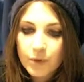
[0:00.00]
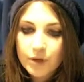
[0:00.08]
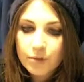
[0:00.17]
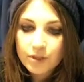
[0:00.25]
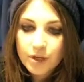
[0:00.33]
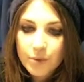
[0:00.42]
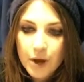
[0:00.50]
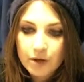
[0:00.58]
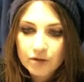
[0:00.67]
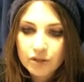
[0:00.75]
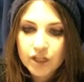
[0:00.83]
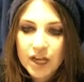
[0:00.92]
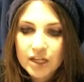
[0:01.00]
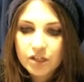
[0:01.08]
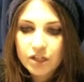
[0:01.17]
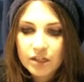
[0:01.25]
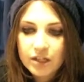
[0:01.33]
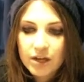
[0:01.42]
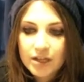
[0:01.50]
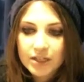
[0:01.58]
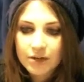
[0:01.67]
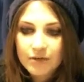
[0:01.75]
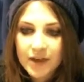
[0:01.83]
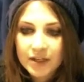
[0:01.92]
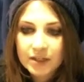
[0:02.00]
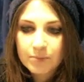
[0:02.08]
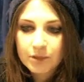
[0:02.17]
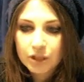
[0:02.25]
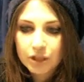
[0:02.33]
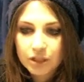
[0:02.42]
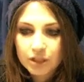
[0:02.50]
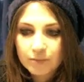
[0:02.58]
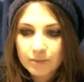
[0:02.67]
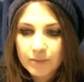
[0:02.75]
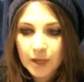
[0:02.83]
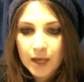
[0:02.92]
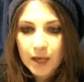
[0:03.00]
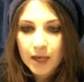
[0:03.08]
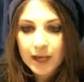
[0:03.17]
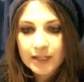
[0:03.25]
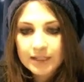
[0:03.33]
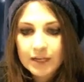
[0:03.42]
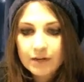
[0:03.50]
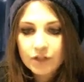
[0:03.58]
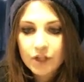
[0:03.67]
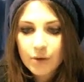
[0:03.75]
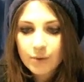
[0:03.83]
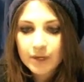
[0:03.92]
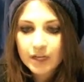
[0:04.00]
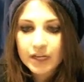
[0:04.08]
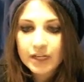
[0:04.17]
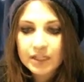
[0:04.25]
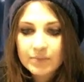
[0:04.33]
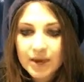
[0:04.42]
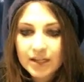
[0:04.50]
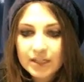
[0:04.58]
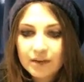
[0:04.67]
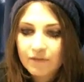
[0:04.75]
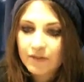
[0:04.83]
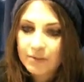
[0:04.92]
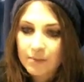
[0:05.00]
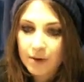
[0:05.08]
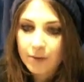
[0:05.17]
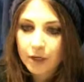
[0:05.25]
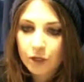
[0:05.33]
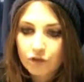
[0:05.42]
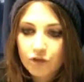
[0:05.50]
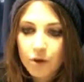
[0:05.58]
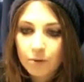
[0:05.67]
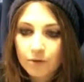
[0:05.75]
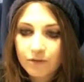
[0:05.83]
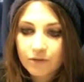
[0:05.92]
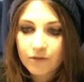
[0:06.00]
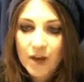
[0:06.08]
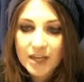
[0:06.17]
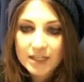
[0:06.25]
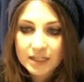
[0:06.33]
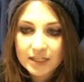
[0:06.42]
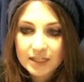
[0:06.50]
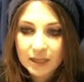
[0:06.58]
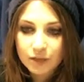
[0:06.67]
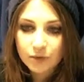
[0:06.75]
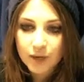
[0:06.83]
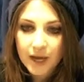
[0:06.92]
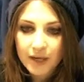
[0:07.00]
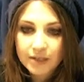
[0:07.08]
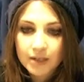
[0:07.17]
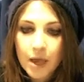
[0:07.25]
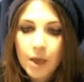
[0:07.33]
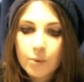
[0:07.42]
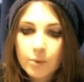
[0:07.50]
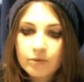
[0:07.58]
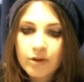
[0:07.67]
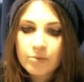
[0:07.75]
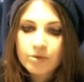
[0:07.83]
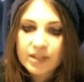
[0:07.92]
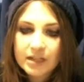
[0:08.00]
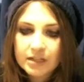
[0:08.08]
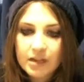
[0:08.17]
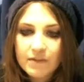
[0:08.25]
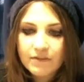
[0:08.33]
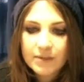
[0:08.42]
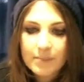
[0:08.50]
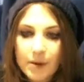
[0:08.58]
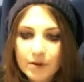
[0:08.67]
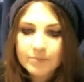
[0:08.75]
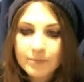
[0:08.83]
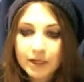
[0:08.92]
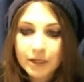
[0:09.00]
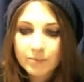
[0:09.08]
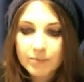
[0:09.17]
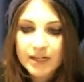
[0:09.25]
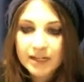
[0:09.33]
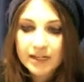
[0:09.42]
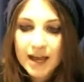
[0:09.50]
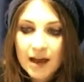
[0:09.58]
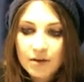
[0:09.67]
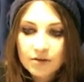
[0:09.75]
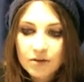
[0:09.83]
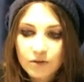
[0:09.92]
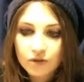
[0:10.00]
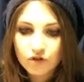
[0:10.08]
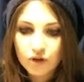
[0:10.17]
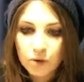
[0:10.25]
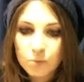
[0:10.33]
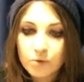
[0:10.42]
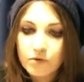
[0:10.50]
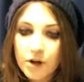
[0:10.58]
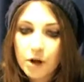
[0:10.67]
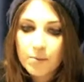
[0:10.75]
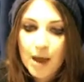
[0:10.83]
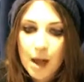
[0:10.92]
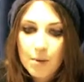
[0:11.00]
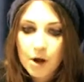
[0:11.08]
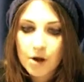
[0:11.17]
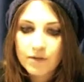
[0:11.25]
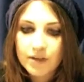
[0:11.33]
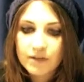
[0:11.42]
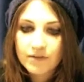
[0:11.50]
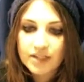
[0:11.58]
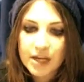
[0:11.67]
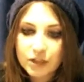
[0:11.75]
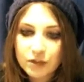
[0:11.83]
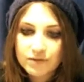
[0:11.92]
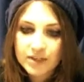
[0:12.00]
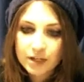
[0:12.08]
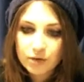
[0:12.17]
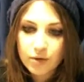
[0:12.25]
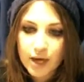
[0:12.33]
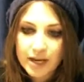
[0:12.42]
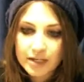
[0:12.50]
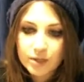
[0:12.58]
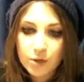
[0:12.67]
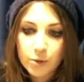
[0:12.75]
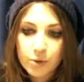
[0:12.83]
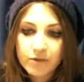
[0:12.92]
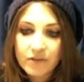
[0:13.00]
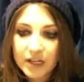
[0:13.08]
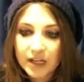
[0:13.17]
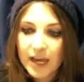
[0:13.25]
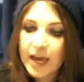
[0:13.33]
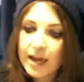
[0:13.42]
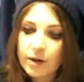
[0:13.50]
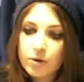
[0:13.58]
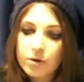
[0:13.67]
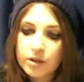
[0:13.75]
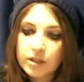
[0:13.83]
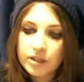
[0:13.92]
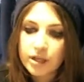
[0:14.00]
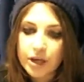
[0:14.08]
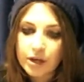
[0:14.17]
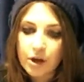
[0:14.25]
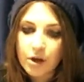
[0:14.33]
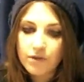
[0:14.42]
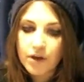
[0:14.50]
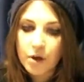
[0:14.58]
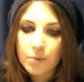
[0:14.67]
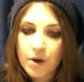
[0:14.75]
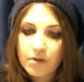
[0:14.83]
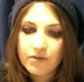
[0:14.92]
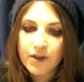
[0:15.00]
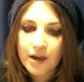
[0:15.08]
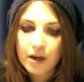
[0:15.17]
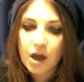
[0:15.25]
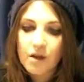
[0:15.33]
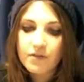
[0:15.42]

We also worked on challenging the idea of exhibitionism. Instead of showing an independent female in control of inviting sexual gaze, we represented our female as being completely out of control, with no power over the invitation of sexual gaze or even a care or concern over her welfare